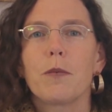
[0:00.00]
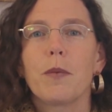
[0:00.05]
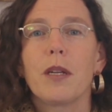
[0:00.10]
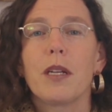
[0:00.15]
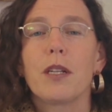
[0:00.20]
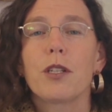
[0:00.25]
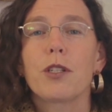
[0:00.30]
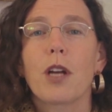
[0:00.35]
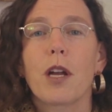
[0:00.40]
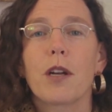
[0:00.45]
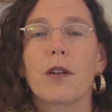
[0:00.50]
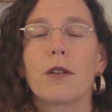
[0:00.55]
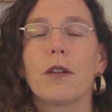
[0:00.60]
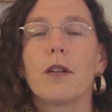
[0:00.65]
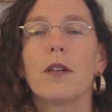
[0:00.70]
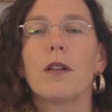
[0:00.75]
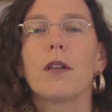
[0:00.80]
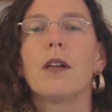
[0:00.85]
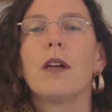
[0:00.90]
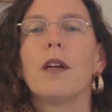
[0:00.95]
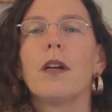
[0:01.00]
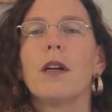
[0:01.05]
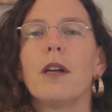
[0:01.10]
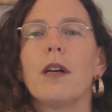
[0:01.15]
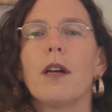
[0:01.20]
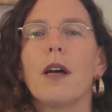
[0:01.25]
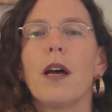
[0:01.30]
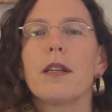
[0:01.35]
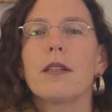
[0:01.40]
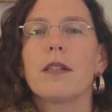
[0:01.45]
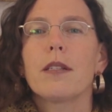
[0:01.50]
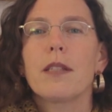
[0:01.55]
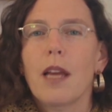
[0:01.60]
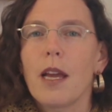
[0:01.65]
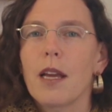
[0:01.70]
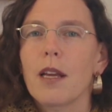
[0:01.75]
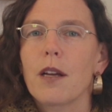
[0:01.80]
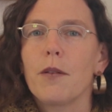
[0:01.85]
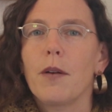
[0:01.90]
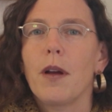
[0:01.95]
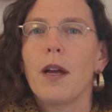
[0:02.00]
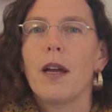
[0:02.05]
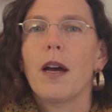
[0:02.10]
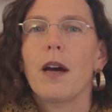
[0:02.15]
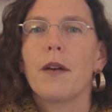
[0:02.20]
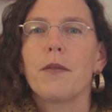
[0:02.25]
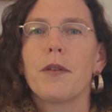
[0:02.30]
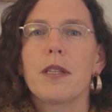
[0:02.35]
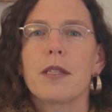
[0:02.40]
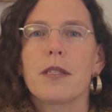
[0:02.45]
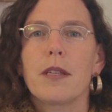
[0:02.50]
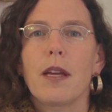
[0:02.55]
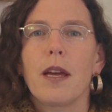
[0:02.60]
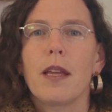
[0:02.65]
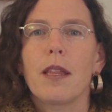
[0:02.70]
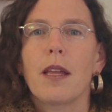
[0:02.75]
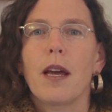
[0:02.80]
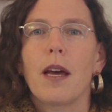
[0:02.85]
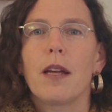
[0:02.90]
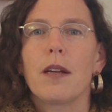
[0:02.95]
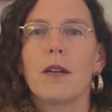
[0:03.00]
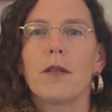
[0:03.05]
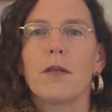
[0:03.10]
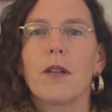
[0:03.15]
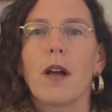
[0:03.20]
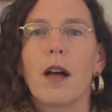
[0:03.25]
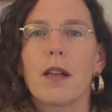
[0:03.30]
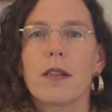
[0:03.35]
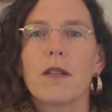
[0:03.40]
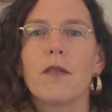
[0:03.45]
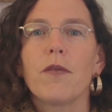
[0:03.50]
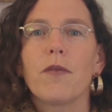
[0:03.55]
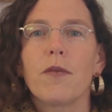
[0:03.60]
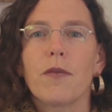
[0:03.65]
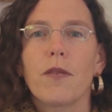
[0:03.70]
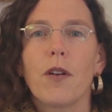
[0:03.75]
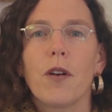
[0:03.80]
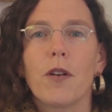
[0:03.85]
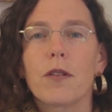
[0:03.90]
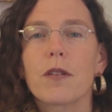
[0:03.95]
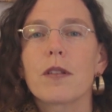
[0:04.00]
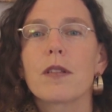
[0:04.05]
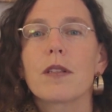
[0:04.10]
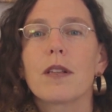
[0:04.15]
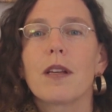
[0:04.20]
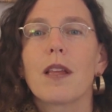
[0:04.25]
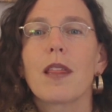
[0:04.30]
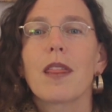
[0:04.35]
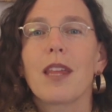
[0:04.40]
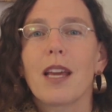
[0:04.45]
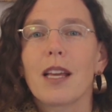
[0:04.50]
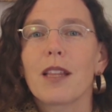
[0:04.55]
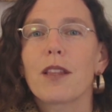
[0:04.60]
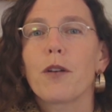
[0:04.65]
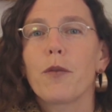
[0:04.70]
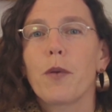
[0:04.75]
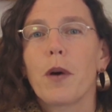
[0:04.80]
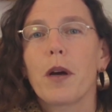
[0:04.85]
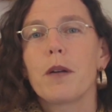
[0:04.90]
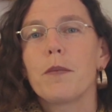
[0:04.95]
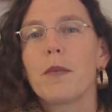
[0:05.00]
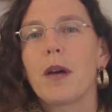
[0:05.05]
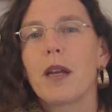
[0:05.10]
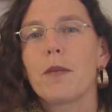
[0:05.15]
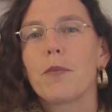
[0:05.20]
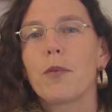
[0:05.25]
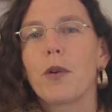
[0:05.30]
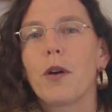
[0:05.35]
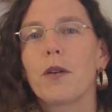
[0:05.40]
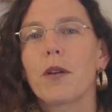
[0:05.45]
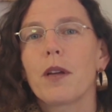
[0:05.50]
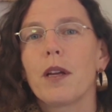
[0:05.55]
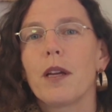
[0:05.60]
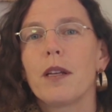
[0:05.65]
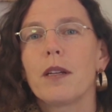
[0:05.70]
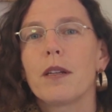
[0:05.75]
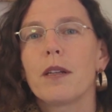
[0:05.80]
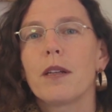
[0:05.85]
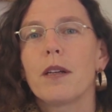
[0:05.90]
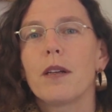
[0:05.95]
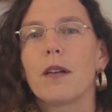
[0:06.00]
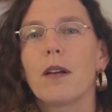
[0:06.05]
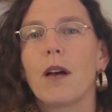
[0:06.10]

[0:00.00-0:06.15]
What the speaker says: But in general, as a takeaway, I would say that lots of folks think their water might have broken.